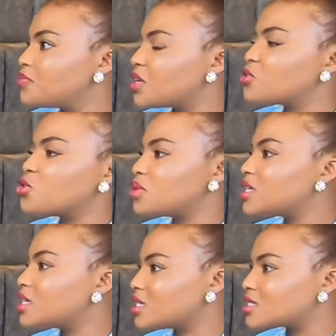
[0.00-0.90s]
that
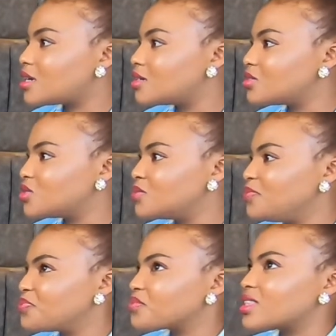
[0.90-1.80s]
nobody can tell you,
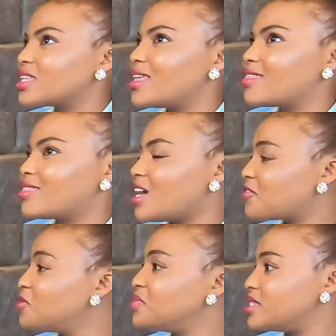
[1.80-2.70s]
that
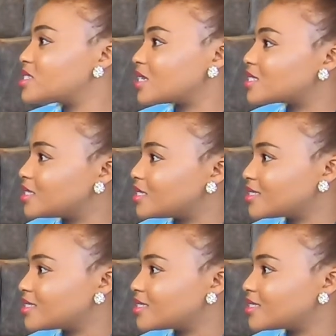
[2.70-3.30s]
for me is success.